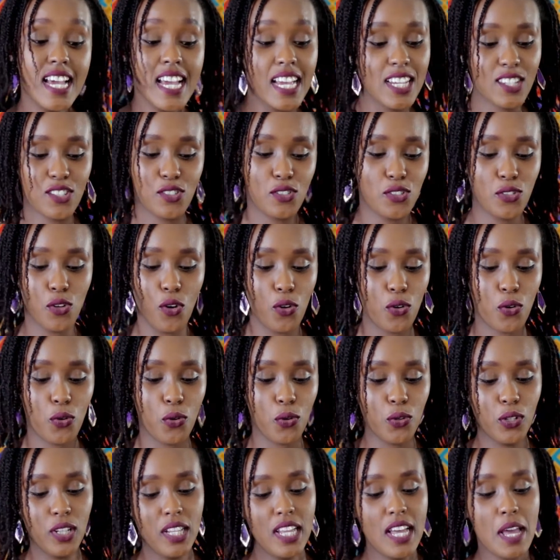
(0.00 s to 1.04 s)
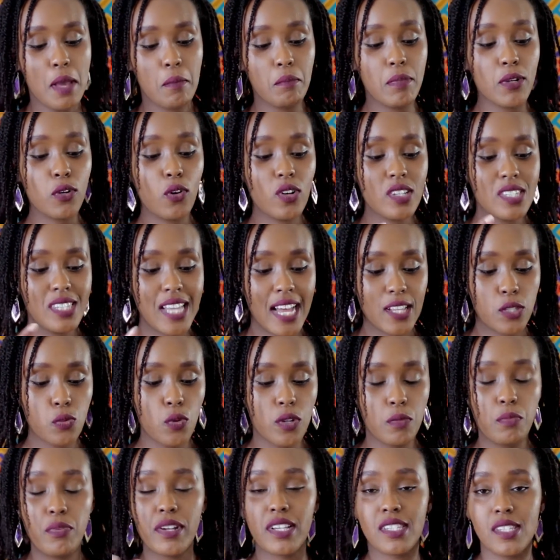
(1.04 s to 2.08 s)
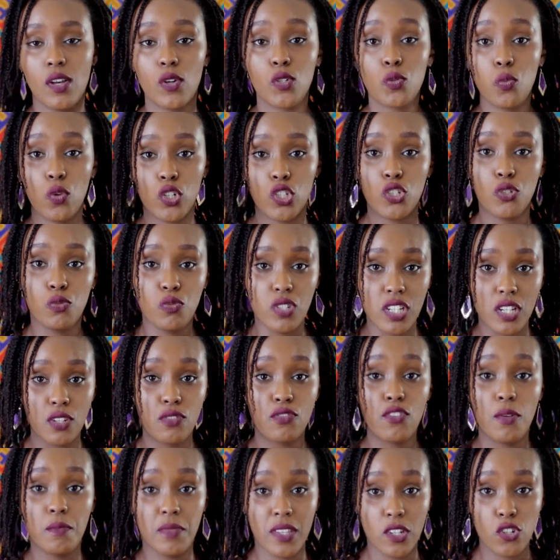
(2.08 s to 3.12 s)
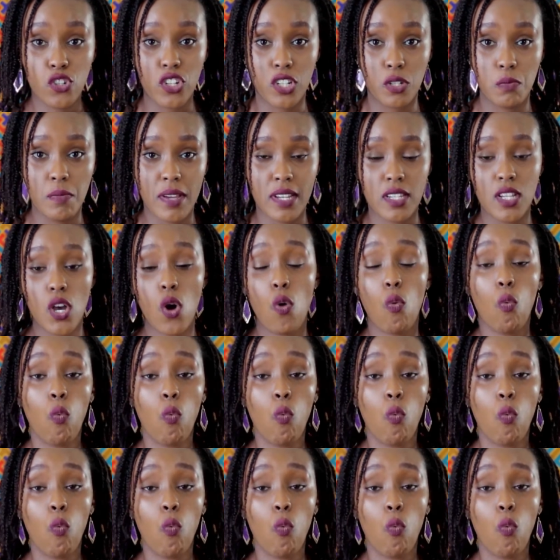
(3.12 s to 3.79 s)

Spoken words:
is so cool because that's what brings out what you need from the treatment.